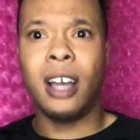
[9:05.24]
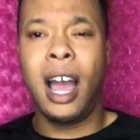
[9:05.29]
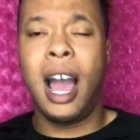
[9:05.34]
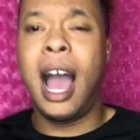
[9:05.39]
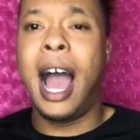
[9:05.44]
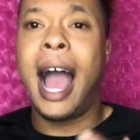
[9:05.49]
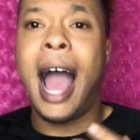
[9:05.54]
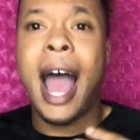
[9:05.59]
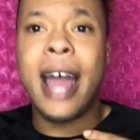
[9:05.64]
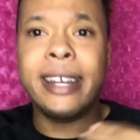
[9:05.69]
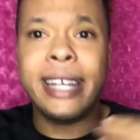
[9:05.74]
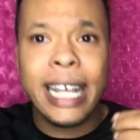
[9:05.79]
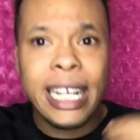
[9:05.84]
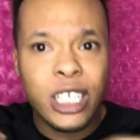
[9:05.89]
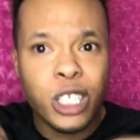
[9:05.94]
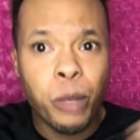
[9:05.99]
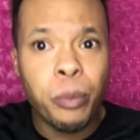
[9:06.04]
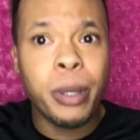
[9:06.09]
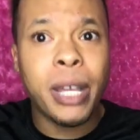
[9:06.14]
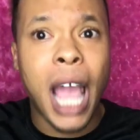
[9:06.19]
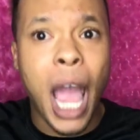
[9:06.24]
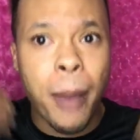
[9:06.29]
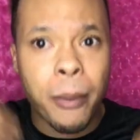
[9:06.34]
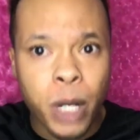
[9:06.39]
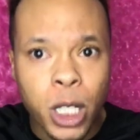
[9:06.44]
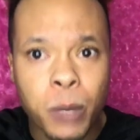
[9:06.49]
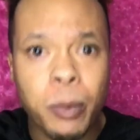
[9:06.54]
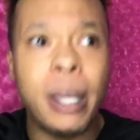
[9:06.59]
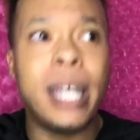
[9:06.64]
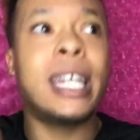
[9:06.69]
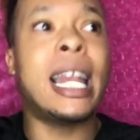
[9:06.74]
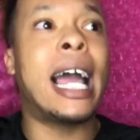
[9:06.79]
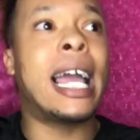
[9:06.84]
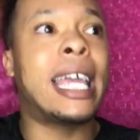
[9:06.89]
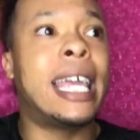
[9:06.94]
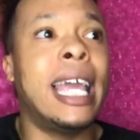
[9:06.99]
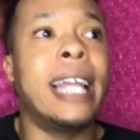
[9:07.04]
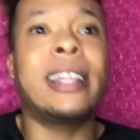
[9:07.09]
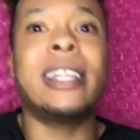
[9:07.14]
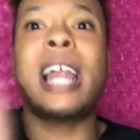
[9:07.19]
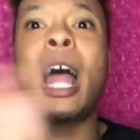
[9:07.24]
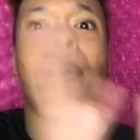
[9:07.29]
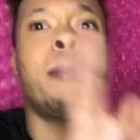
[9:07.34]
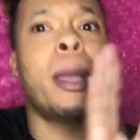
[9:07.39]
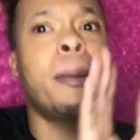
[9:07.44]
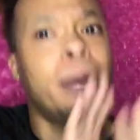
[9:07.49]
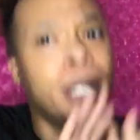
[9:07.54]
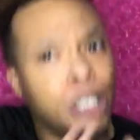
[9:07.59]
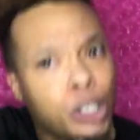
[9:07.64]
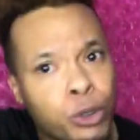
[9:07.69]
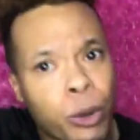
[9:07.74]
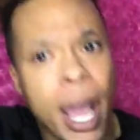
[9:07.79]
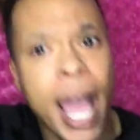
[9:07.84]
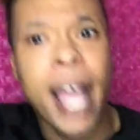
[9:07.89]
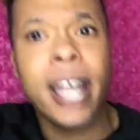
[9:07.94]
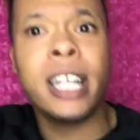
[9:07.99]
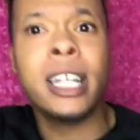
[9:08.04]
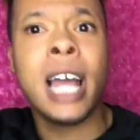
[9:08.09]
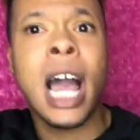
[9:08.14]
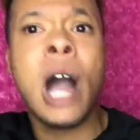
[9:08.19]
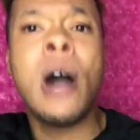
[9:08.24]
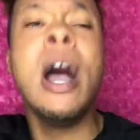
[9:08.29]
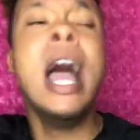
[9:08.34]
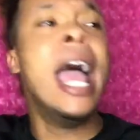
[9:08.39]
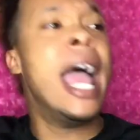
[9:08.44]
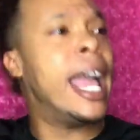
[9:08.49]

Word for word: I, I, need to be able to speak, and I get that I may be dragging it out